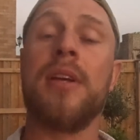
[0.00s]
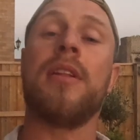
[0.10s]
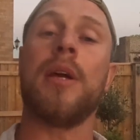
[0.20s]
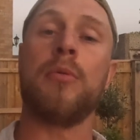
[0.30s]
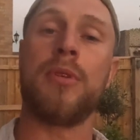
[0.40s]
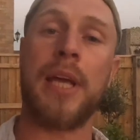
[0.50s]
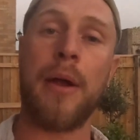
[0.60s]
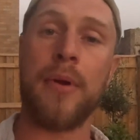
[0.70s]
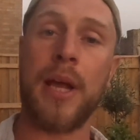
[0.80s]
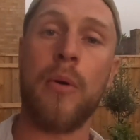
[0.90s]
they would
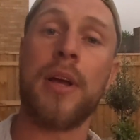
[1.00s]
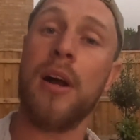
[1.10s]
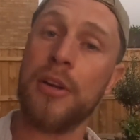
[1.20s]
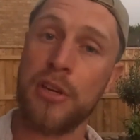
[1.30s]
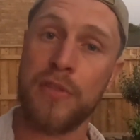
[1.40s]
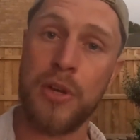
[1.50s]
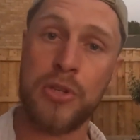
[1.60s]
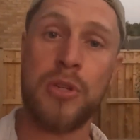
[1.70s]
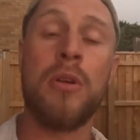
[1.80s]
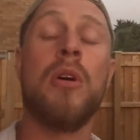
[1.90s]
carry out a
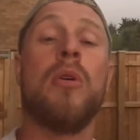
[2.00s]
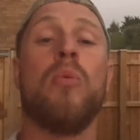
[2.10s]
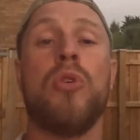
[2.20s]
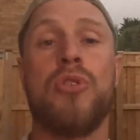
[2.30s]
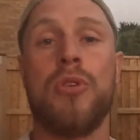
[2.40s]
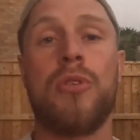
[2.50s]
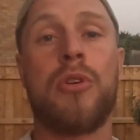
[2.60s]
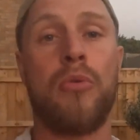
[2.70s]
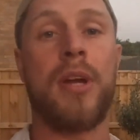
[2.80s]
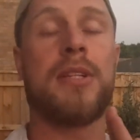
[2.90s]
cardioversion which should
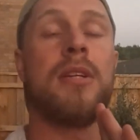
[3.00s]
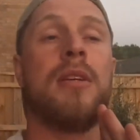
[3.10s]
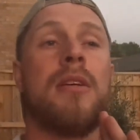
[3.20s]
correct